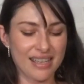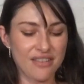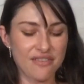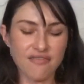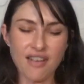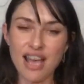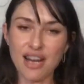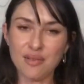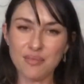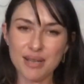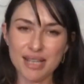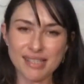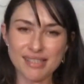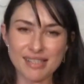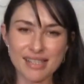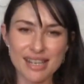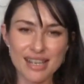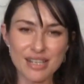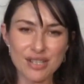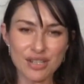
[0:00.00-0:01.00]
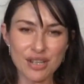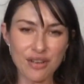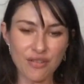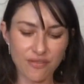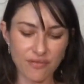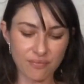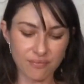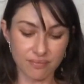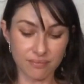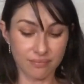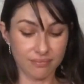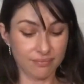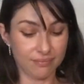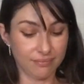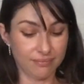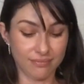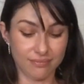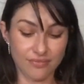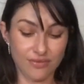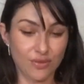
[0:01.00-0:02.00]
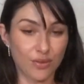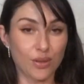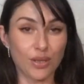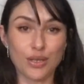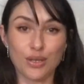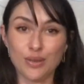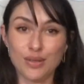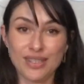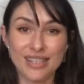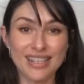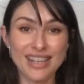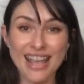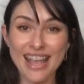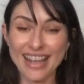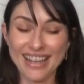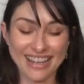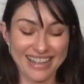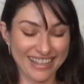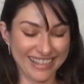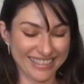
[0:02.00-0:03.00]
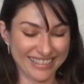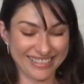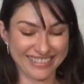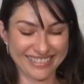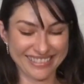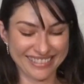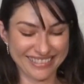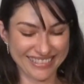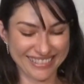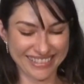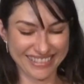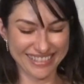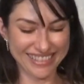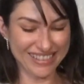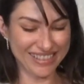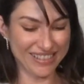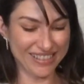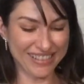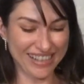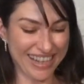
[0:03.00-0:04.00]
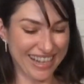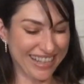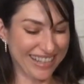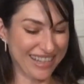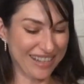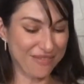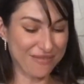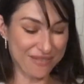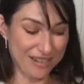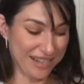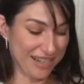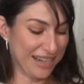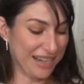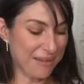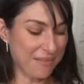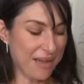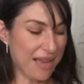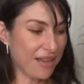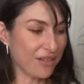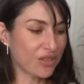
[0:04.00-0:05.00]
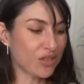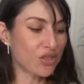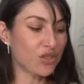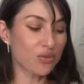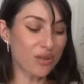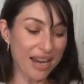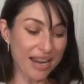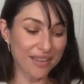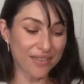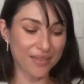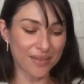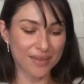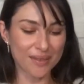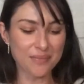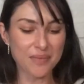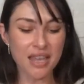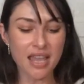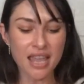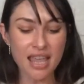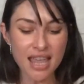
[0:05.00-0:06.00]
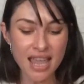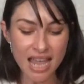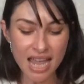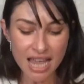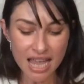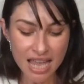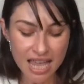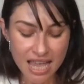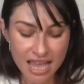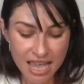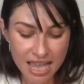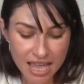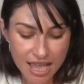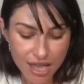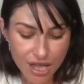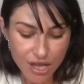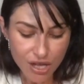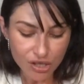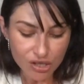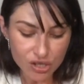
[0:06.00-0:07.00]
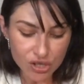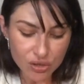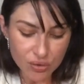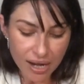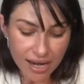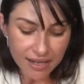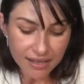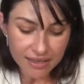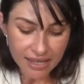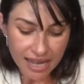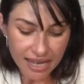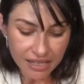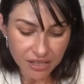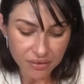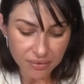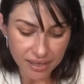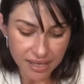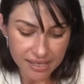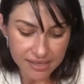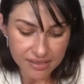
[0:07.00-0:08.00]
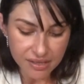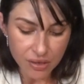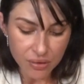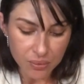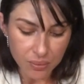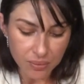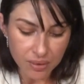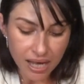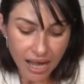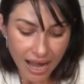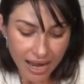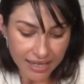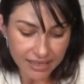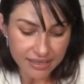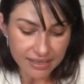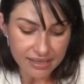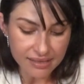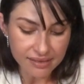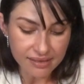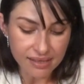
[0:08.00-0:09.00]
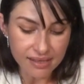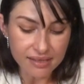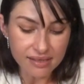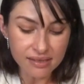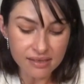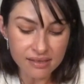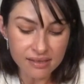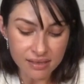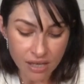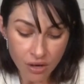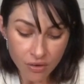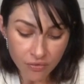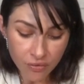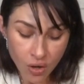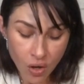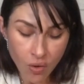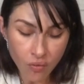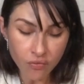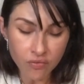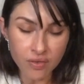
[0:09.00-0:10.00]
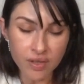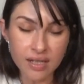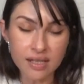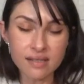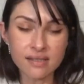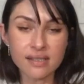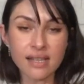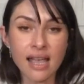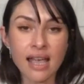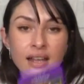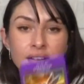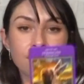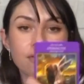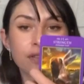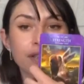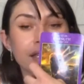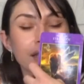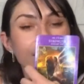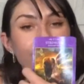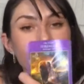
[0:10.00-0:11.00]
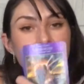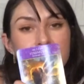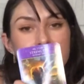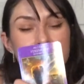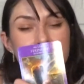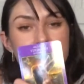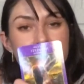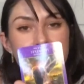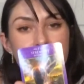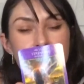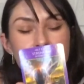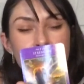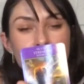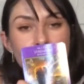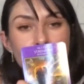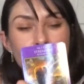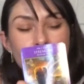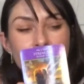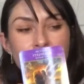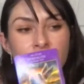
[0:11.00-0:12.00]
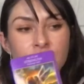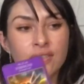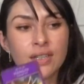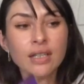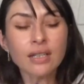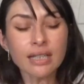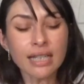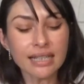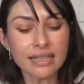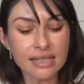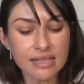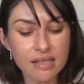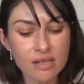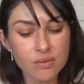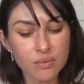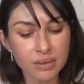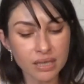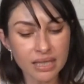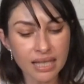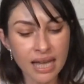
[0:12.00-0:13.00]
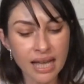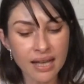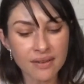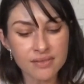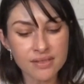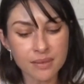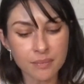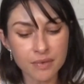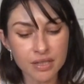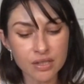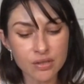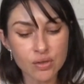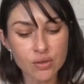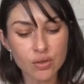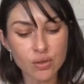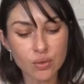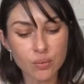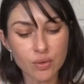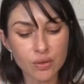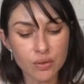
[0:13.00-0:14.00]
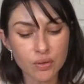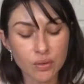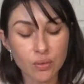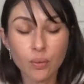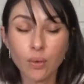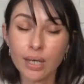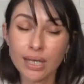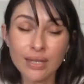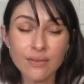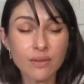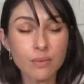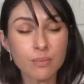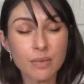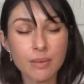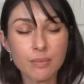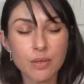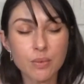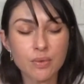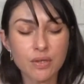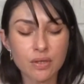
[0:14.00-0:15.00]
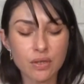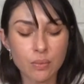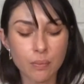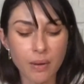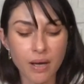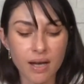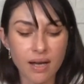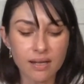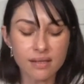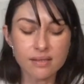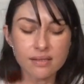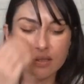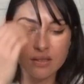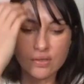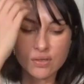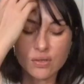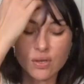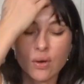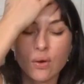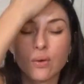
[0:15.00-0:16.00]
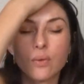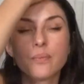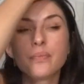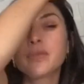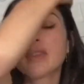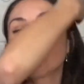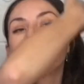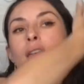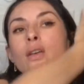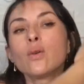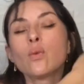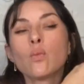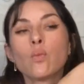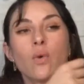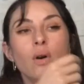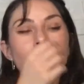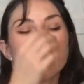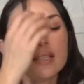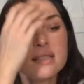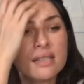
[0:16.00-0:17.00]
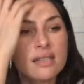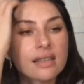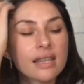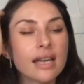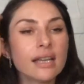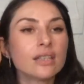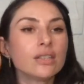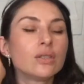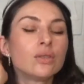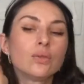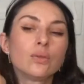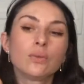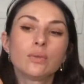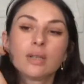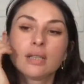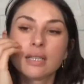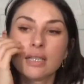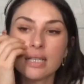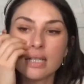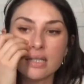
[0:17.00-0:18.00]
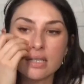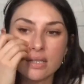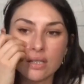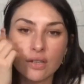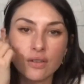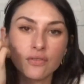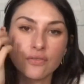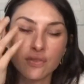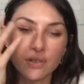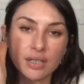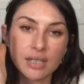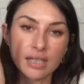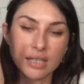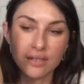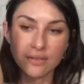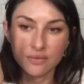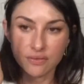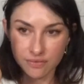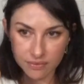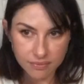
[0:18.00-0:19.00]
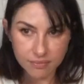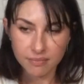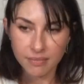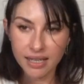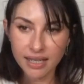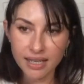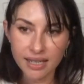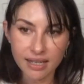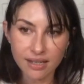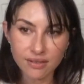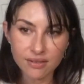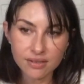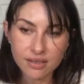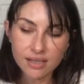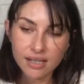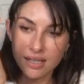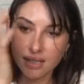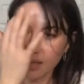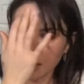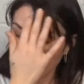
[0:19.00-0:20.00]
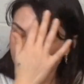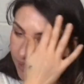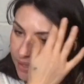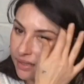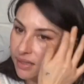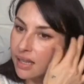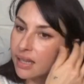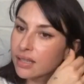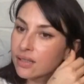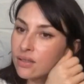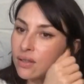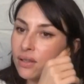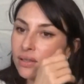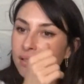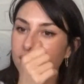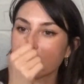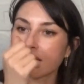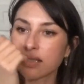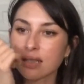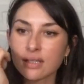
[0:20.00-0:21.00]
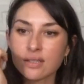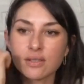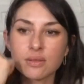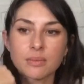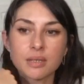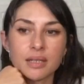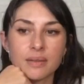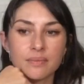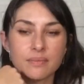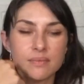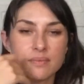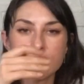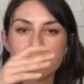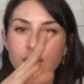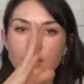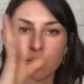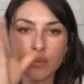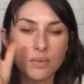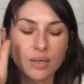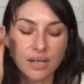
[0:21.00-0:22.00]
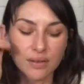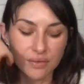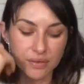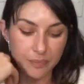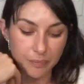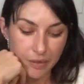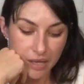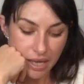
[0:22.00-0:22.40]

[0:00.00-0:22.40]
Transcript: Final message for you today. It's okay, they wanted to come out. Strength. Strength and grace through kindness, self-confidence, and forgiveness. So I feel like this is really have something to do with you, even maybe with your past. So what is it that you need to forgive? My hair today is like not listening to me, so whatever.